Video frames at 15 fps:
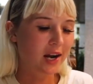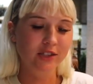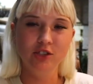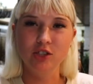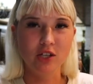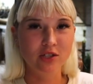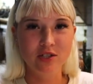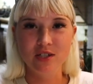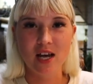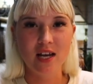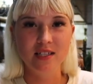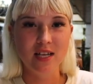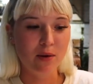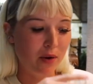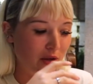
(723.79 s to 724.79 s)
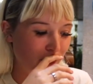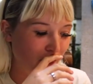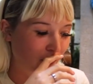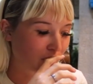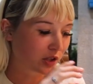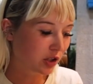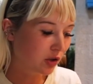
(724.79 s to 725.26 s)
It doesn't taste how I
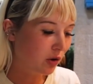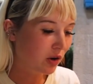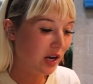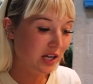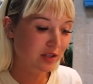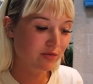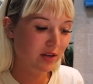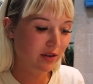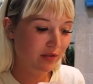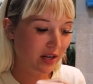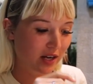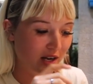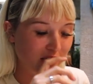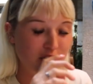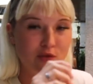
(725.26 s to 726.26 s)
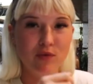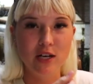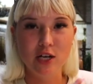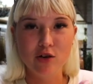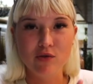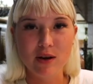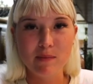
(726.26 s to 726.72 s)
thought. The yogurt is really, really nice, it's
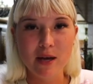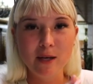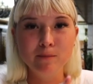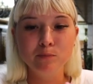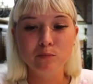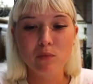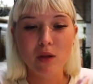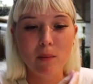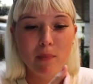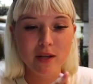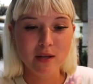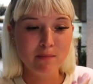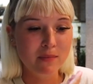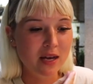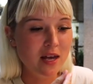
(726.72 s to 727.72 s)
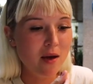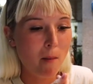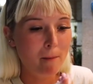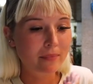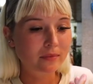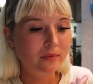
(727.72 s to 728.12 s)
really creamy, but the meat